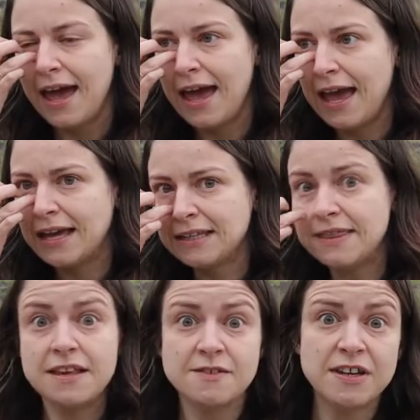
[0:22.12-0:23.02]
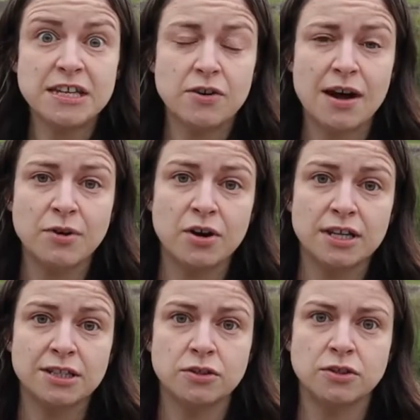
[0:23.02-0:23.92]
And in this video I'm
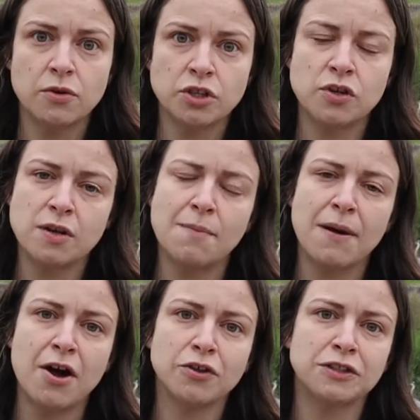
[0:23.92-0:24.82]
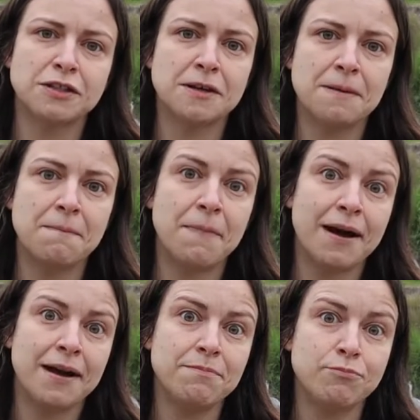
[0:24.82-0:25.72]
going to talk to you about
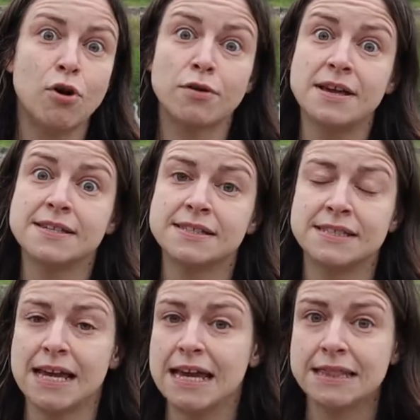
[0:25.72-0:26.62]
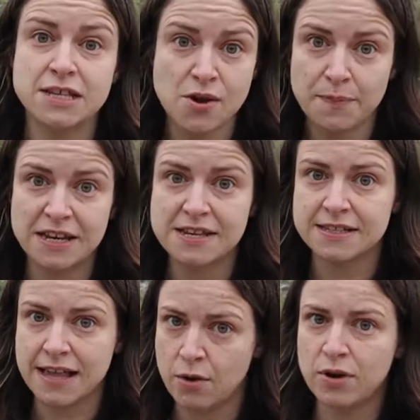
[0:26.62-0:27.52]
my progress in the
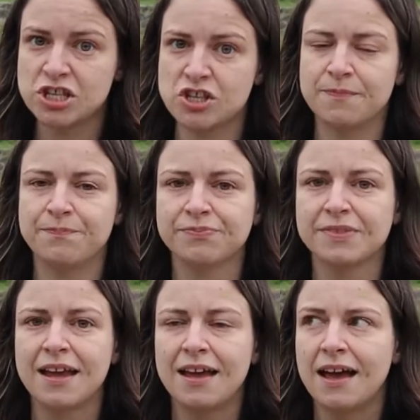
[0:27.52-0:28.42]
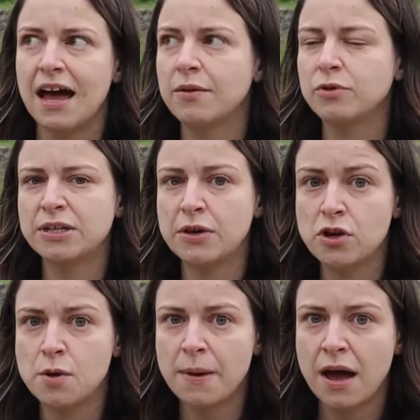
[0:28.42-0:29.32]
Japanese language. I will tell
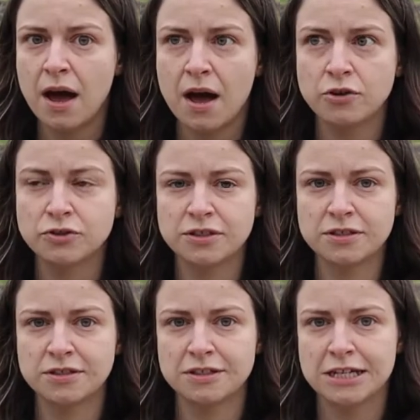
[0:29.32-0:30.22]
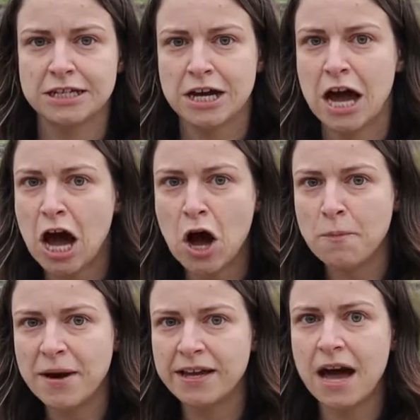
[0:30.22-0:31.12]
you about how
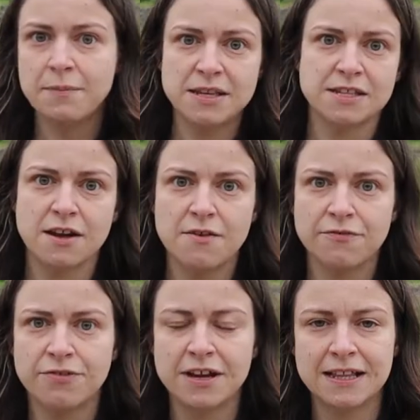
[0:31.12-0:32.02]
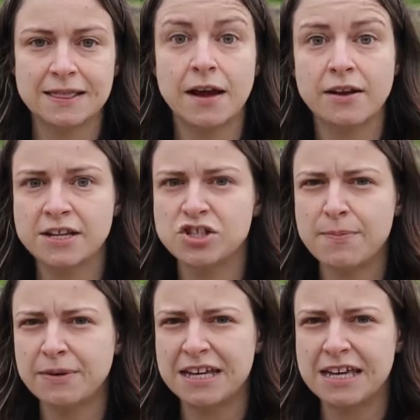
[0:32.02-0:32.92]
my habits of learning
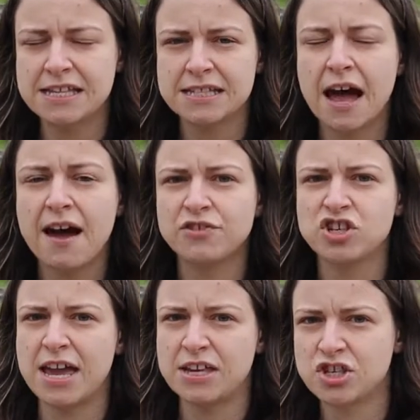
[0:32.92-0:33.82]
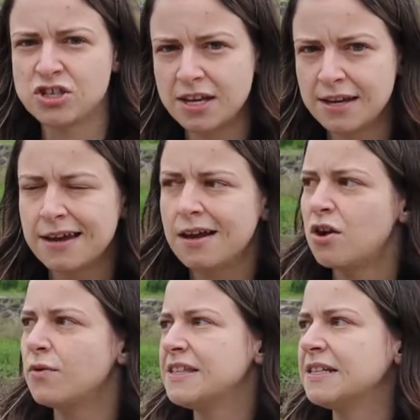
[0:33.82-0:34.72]
Japanese have changed
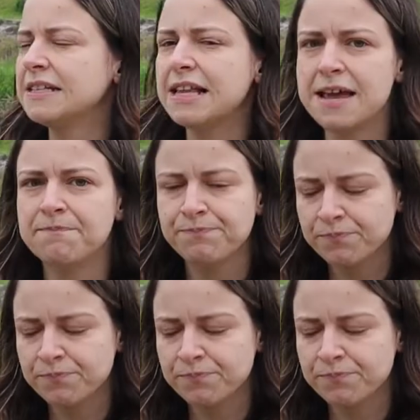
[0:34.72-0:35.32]
recently.